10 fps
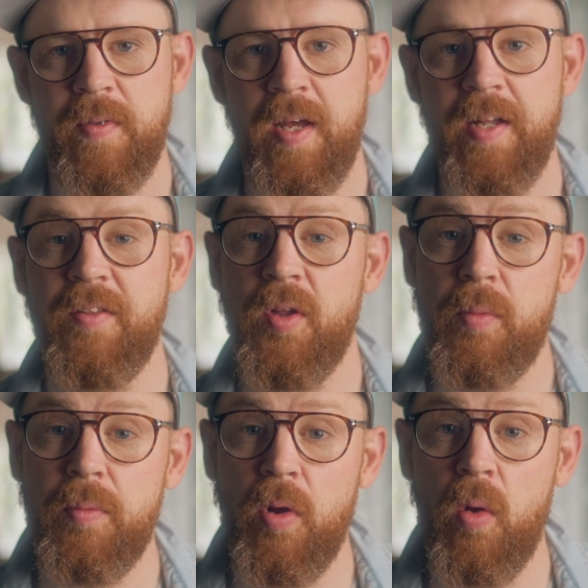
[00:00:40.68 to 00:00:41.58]
And I thought it
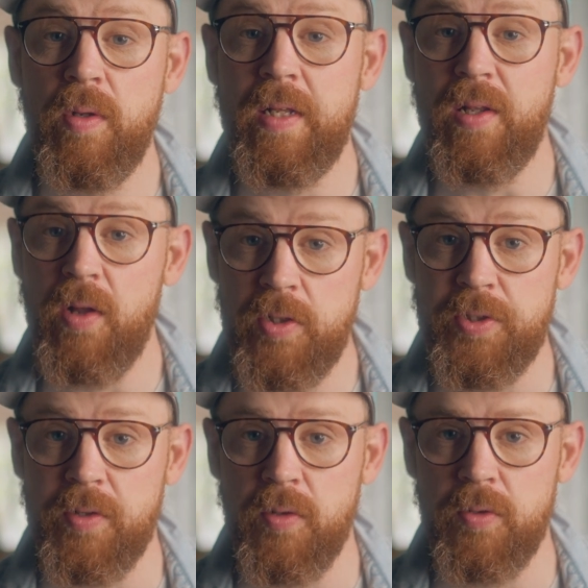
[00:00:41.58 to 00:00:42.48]
would be only
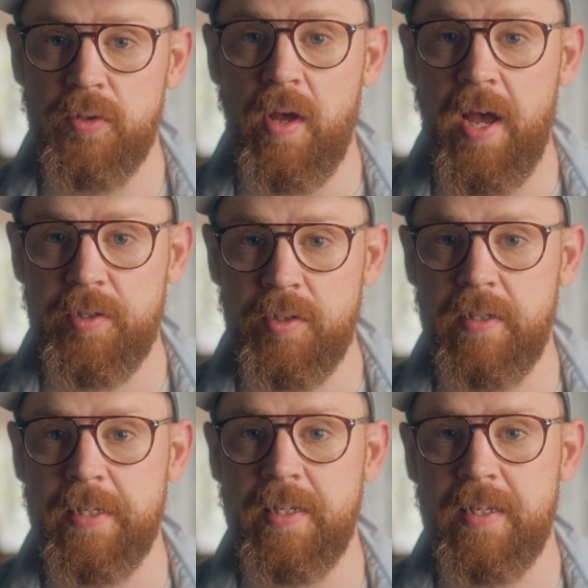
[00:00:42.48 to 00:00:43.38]
logical to
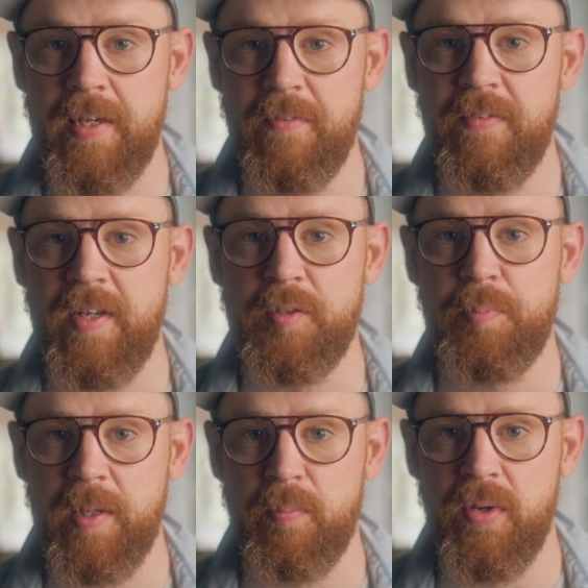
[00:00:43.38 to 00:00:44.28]
actually give its
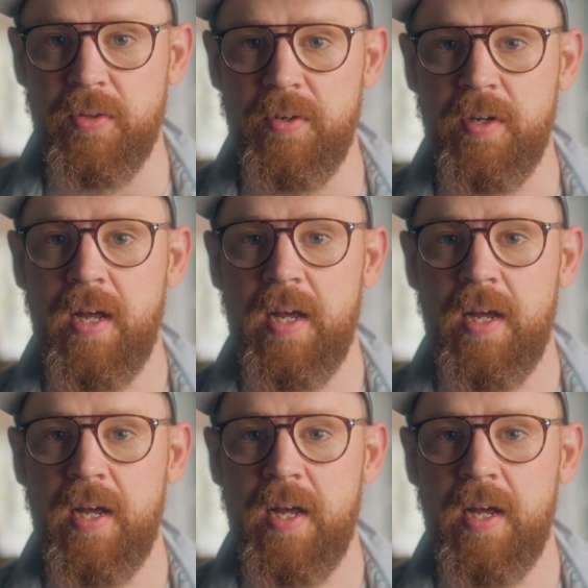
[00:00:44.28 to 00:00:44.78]
big brother